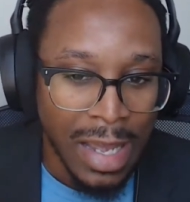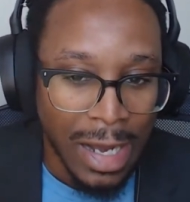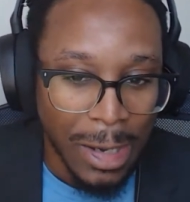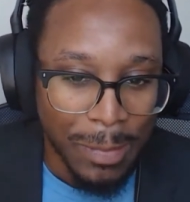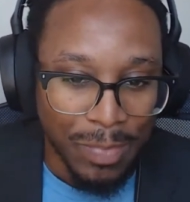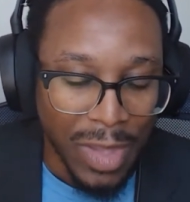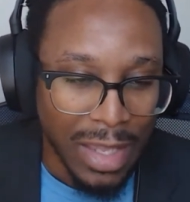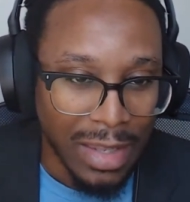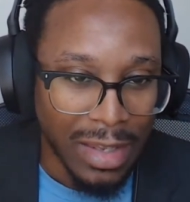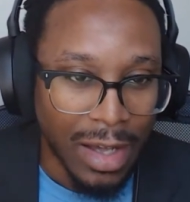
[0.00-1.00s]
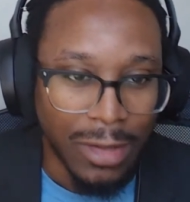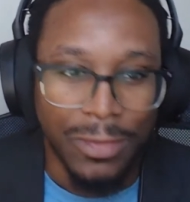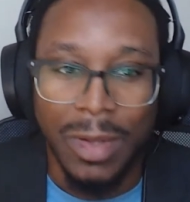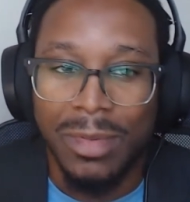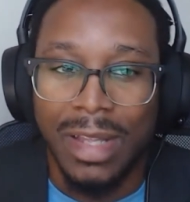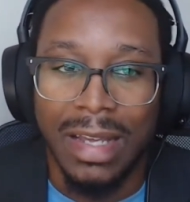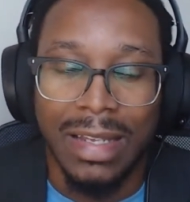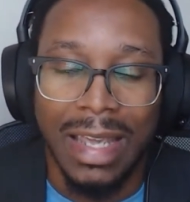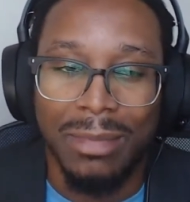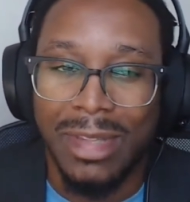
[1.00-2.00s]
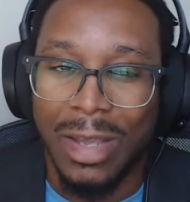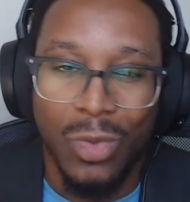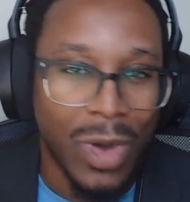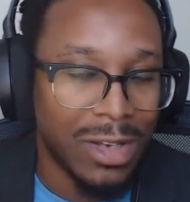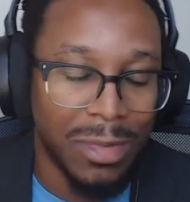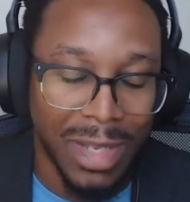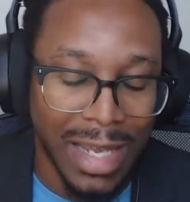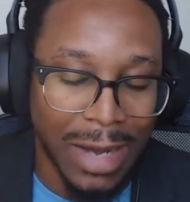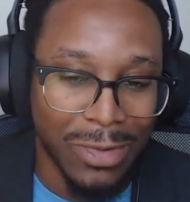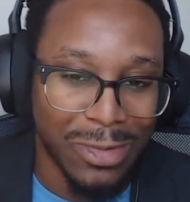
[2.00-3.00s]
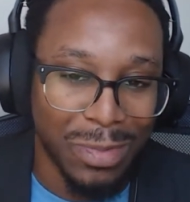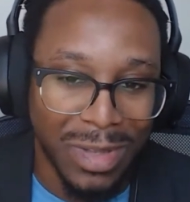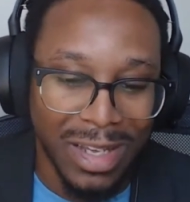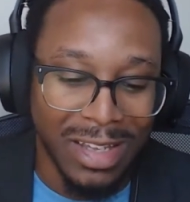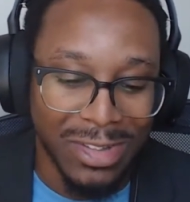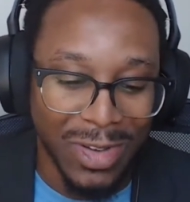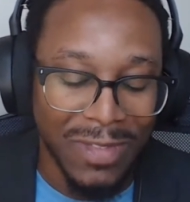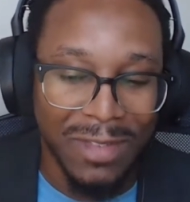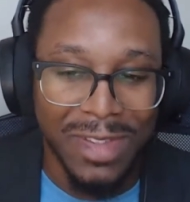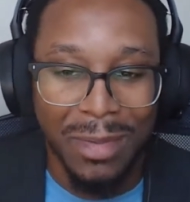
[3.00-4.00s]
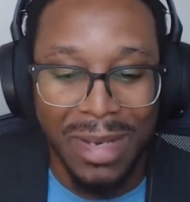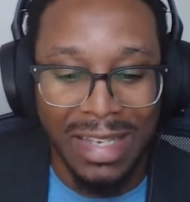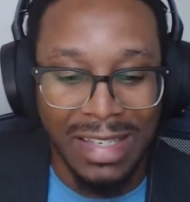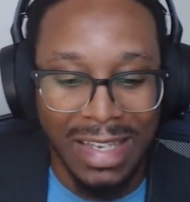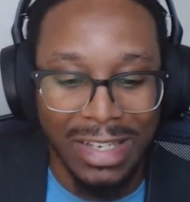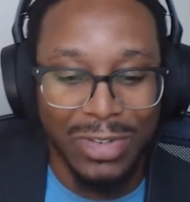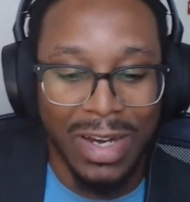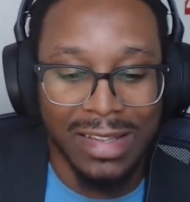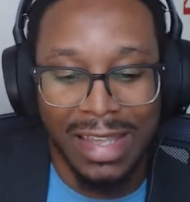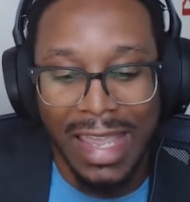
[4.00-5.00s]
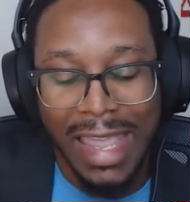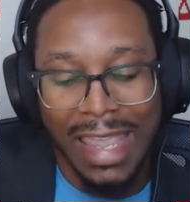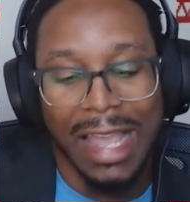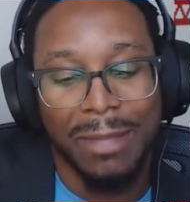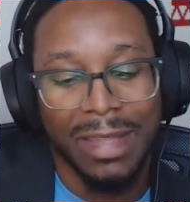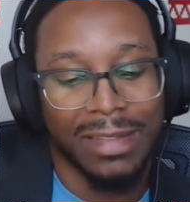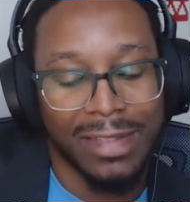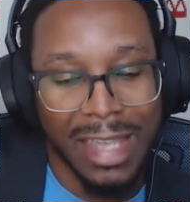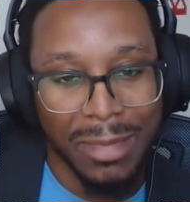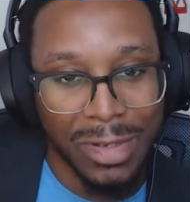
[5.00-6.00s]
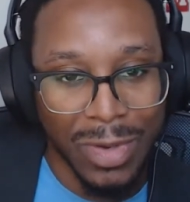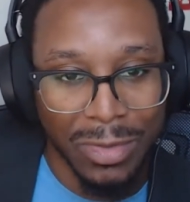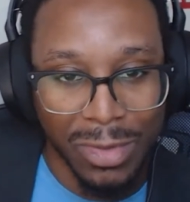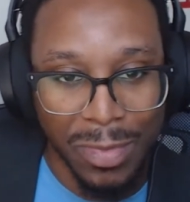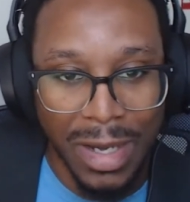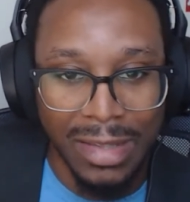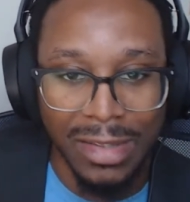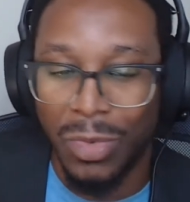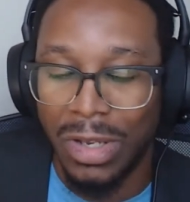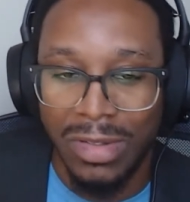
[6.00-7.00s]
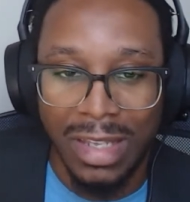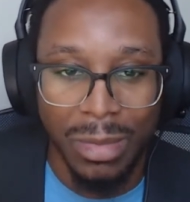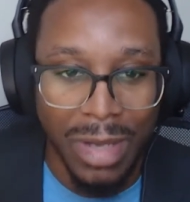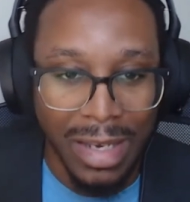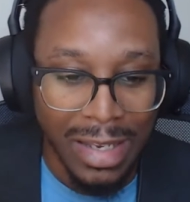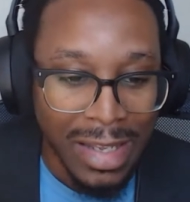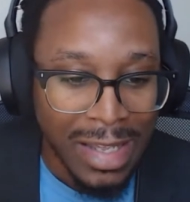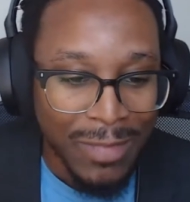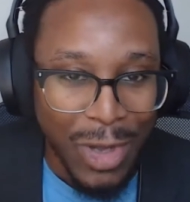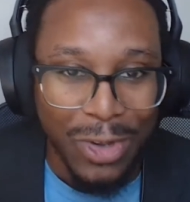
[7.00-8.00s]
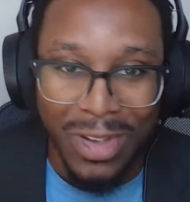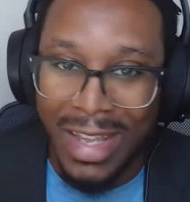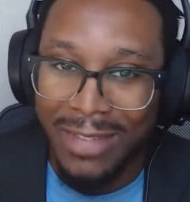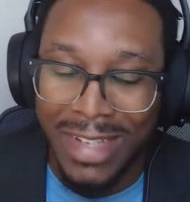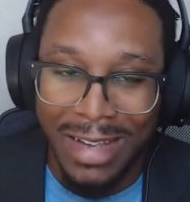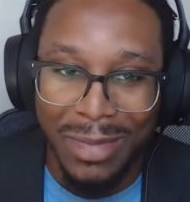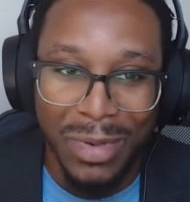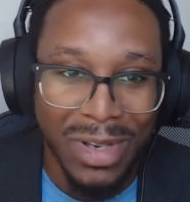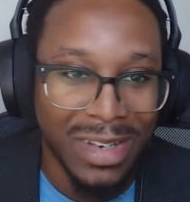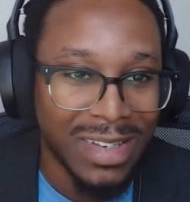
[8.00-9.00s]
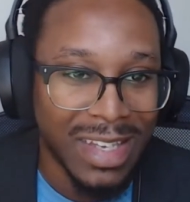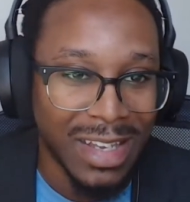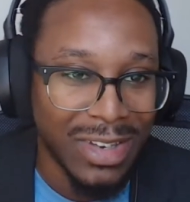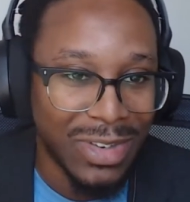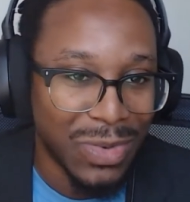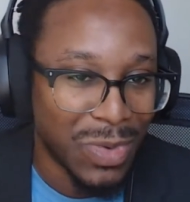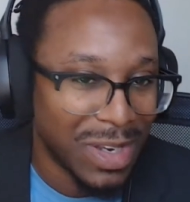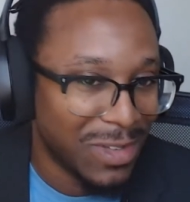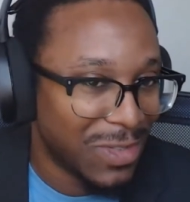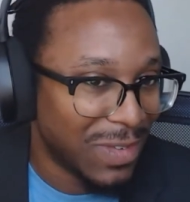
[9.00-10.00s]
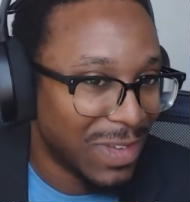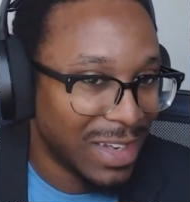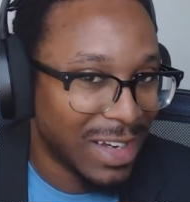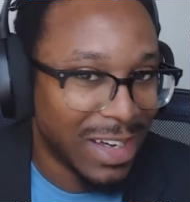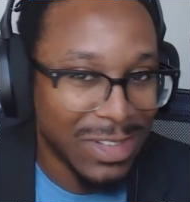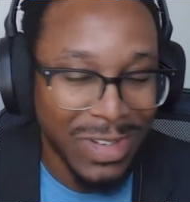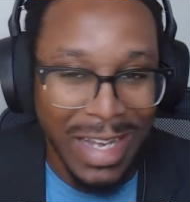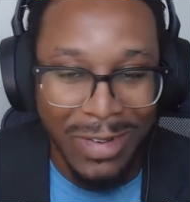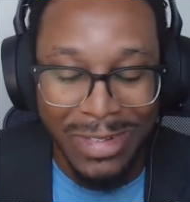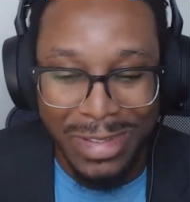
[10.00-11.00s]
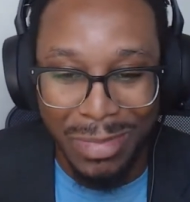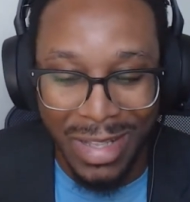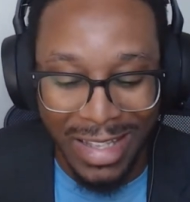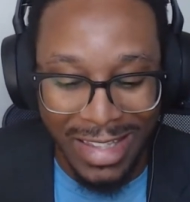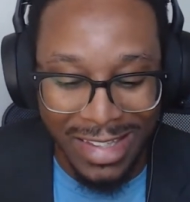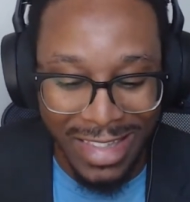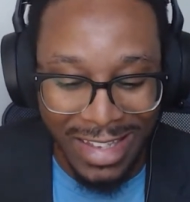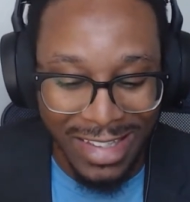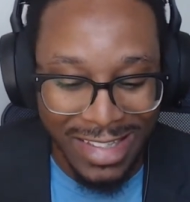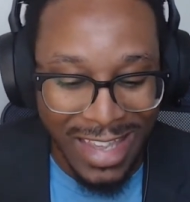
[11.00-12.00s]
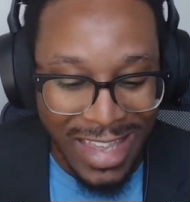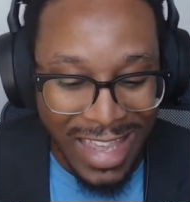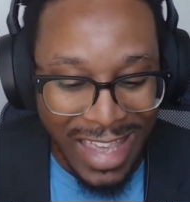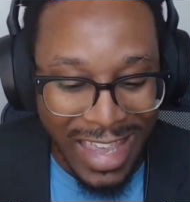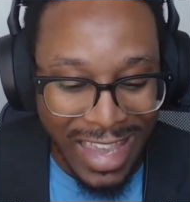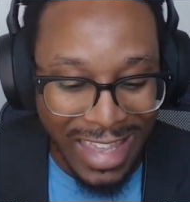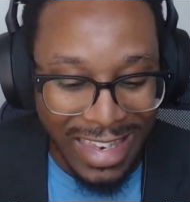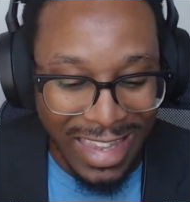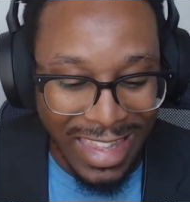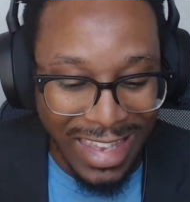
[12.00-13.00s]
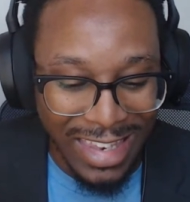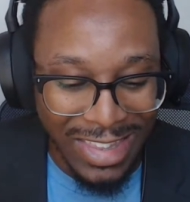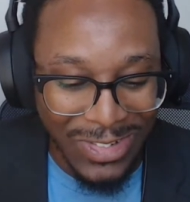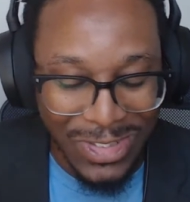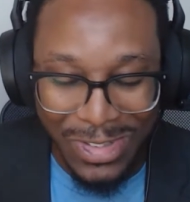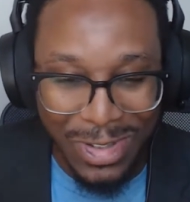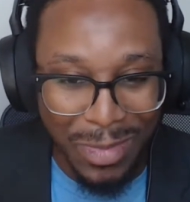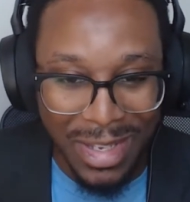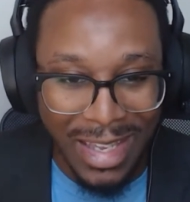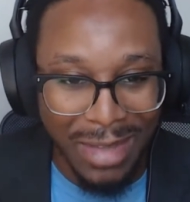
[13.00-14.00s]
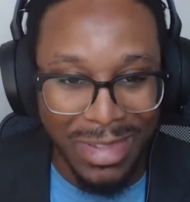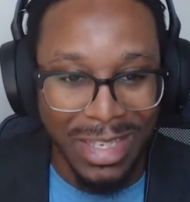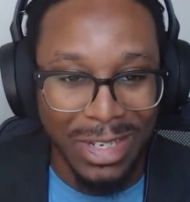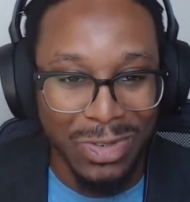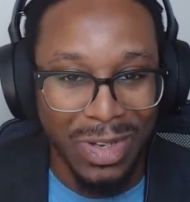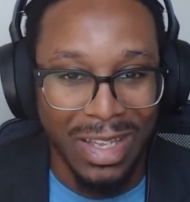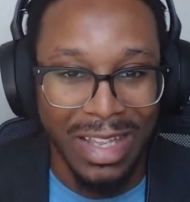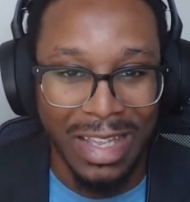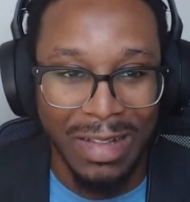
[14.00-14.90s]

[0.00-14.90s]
Um, and on the flip side, games take way too many hours to play. So even if somebody did try to say, hey, I made this game in direct response, what do you think about it? Are you going to have time to put in 10, 20, 50, 100 hours to play these things? And then there's just so many games in the industry.